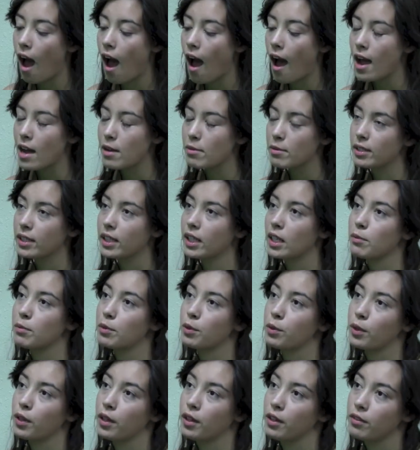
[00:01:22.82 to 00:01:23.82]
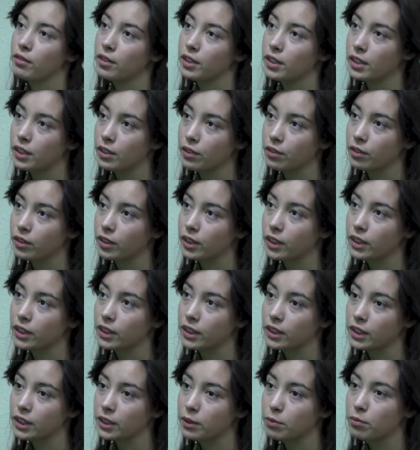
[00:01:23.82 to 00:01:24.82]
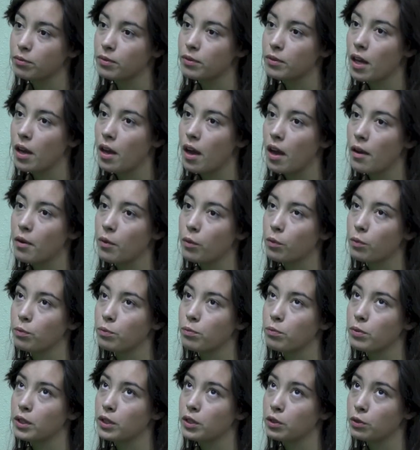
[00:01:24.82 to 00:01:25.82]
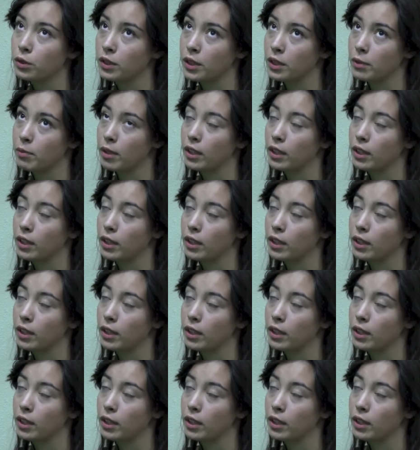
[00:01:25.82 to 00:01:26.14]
I became aware of the difference between